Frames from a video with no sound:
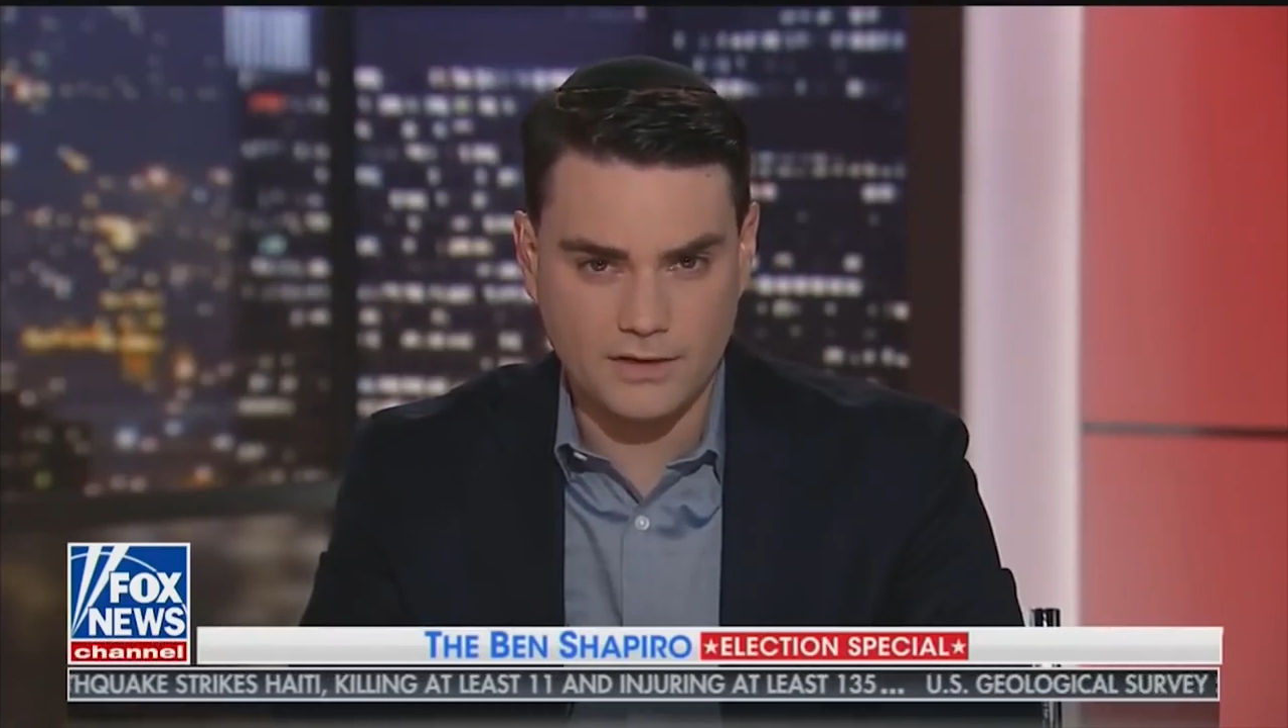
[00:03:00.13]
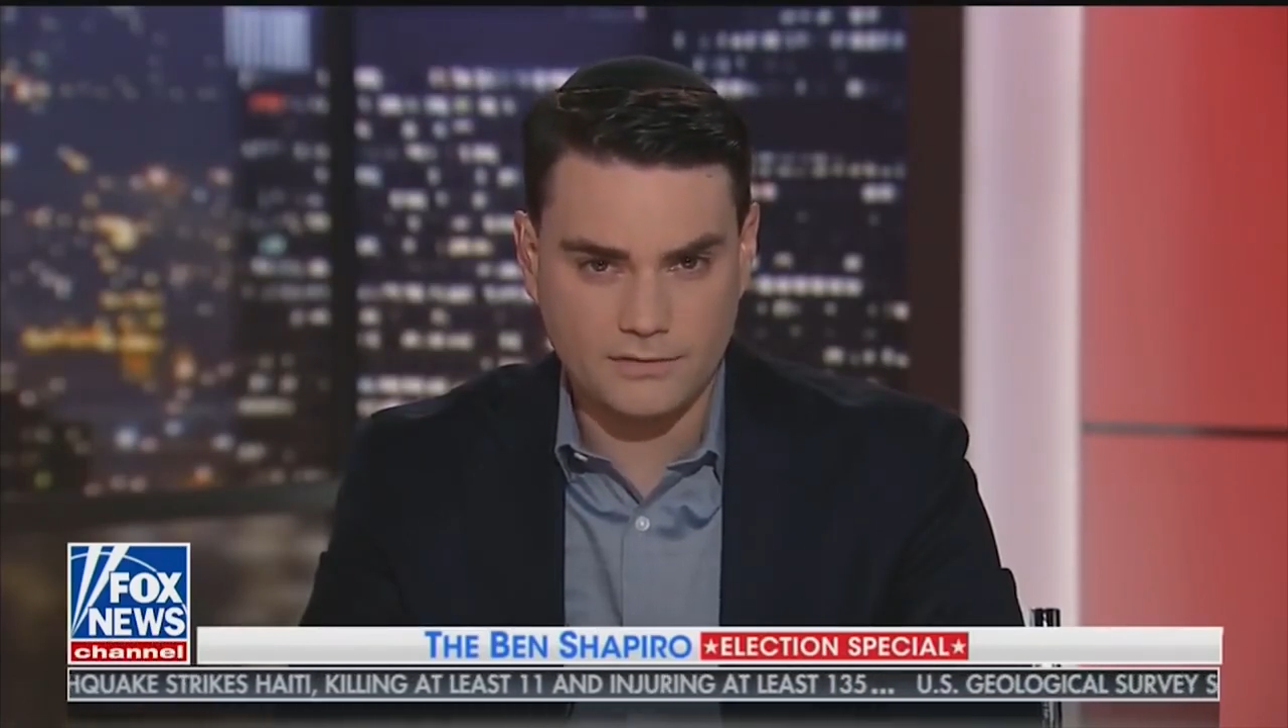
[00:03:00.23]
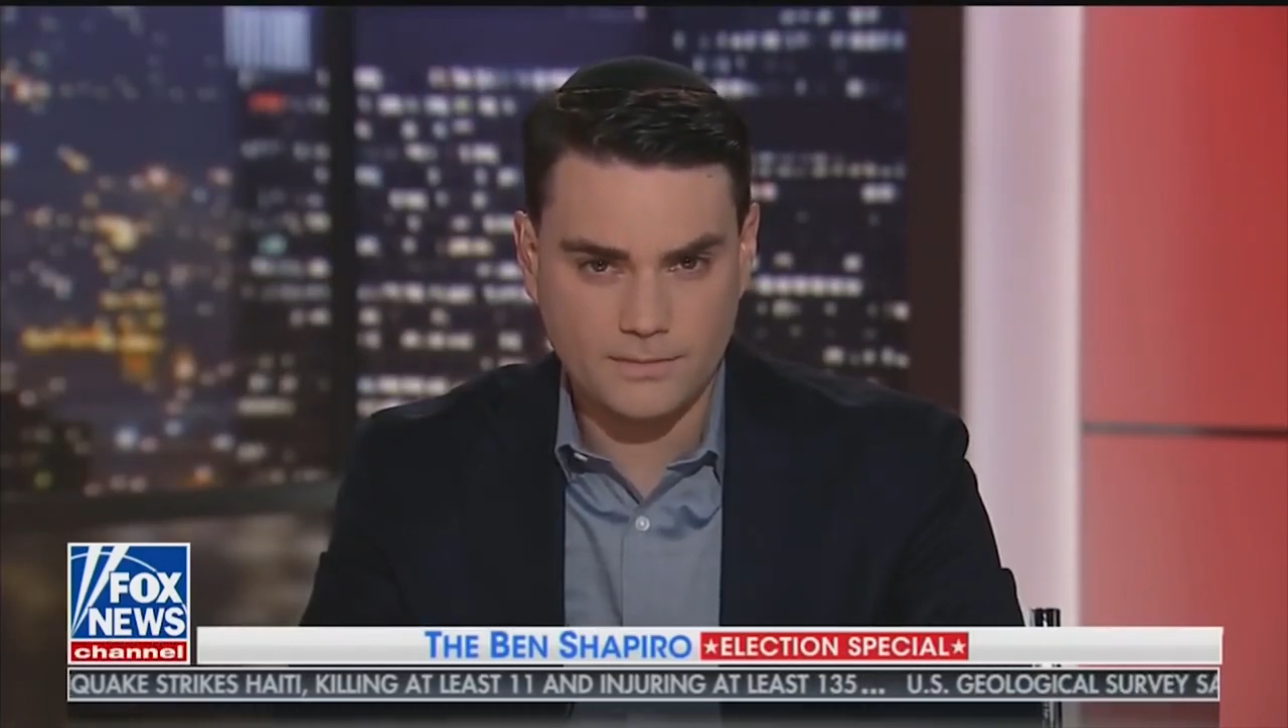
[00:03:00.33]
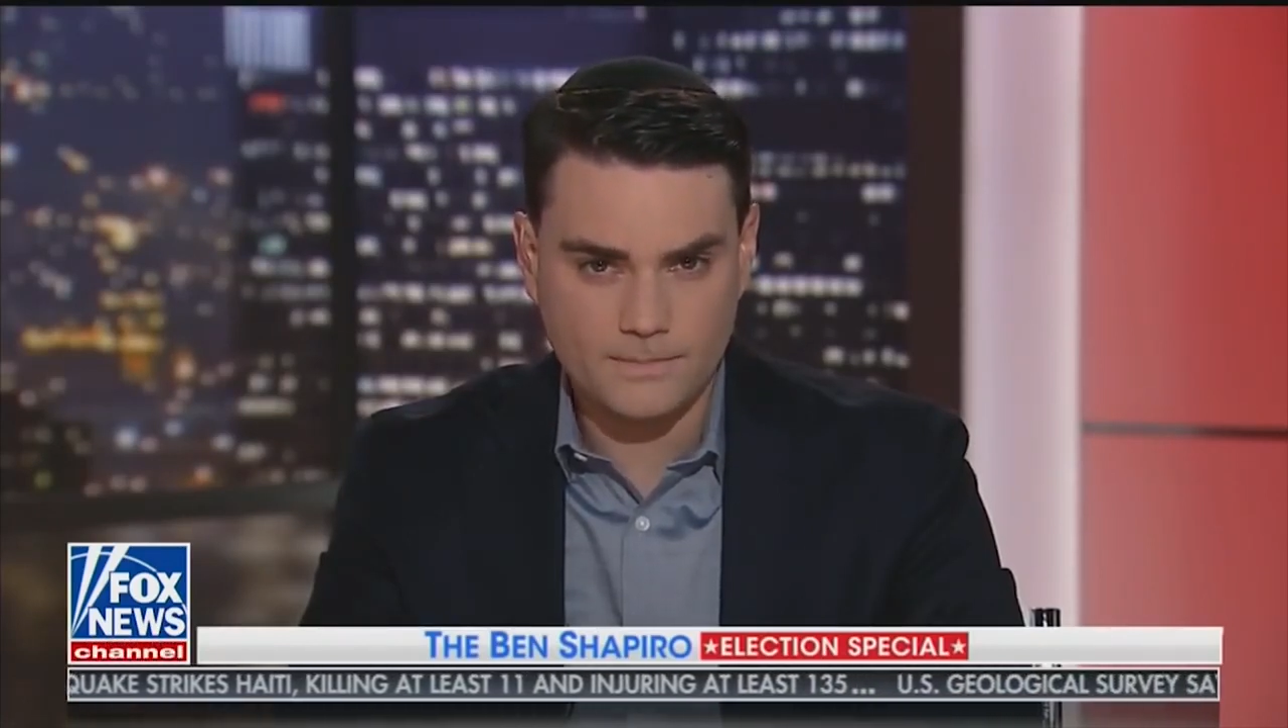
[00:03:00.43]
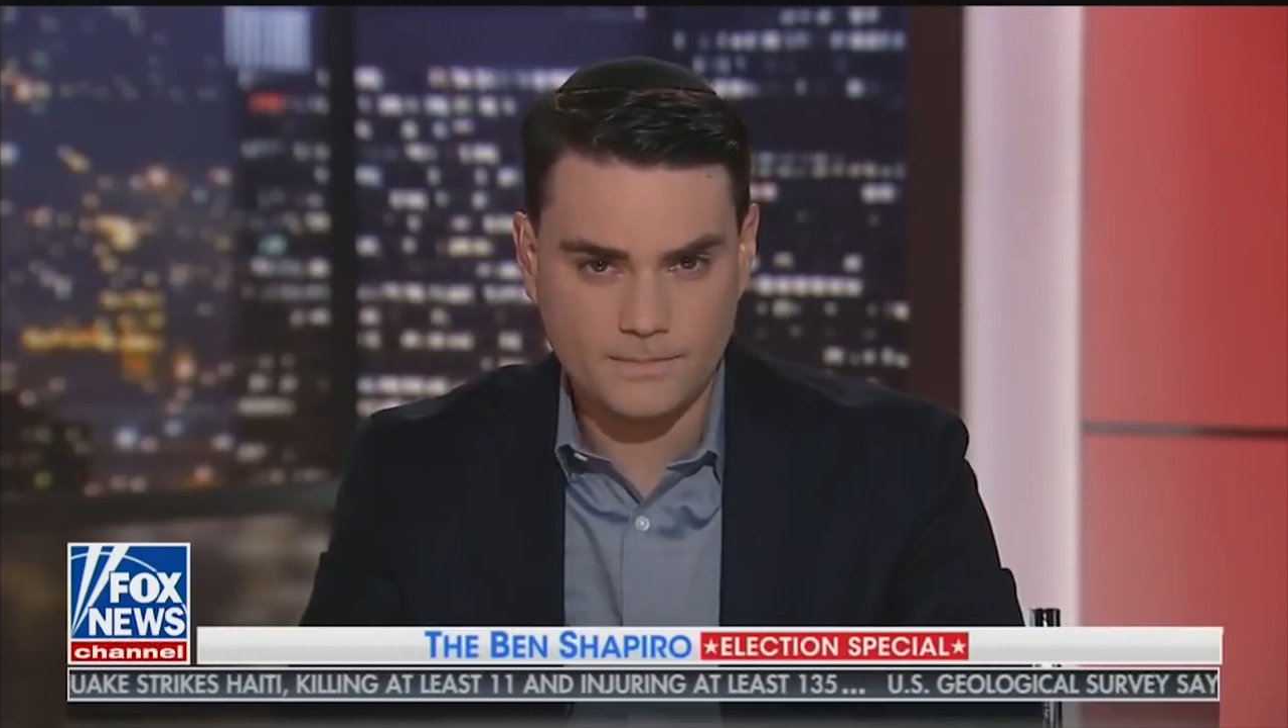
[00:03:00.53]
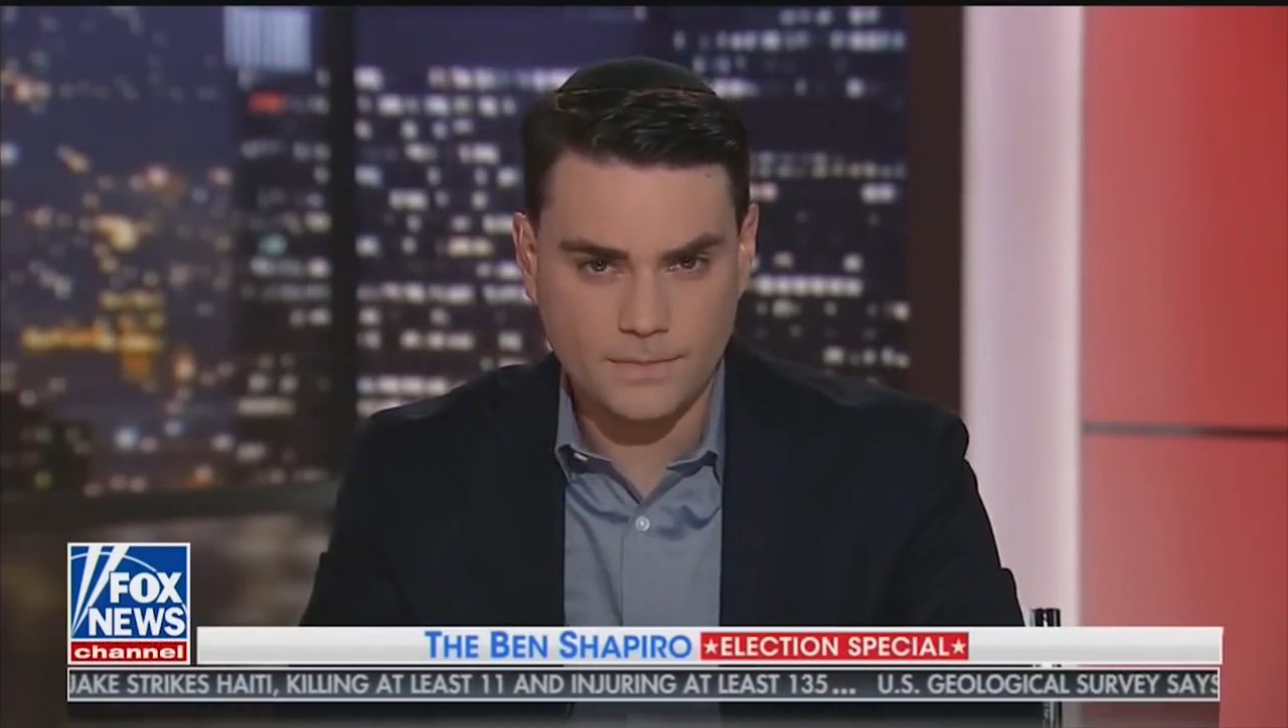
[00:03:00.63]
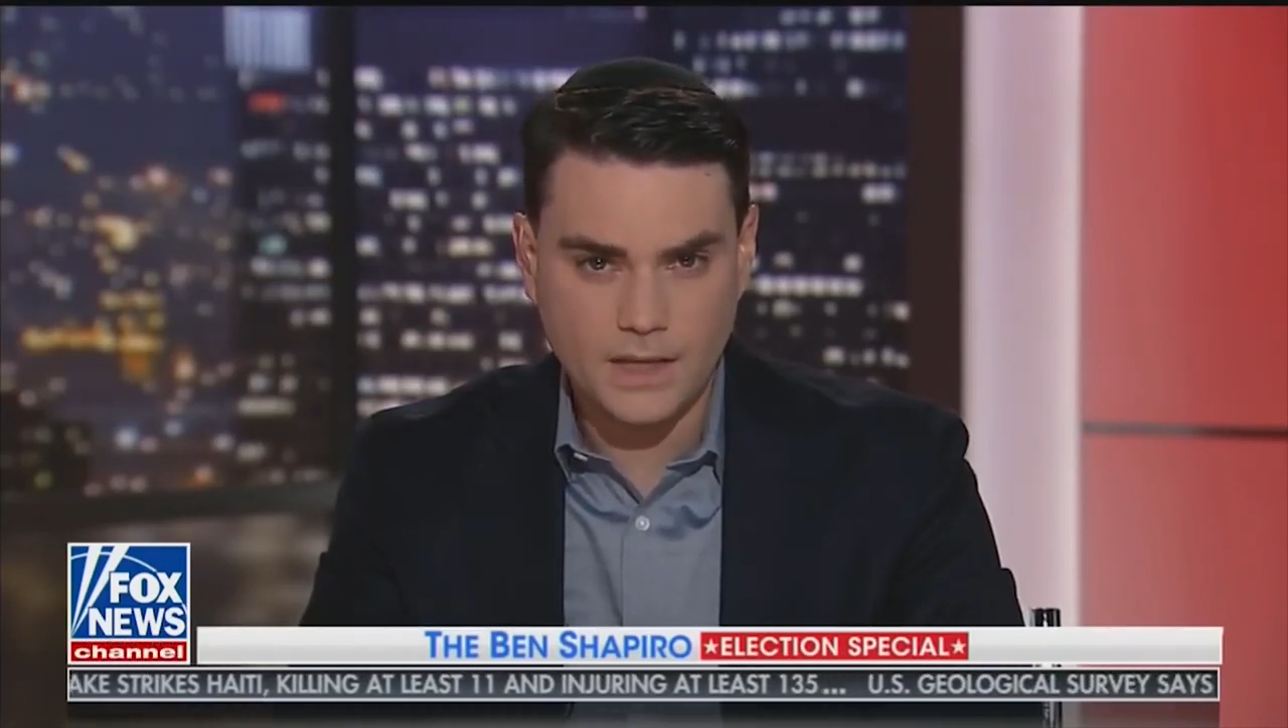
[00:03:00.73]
life.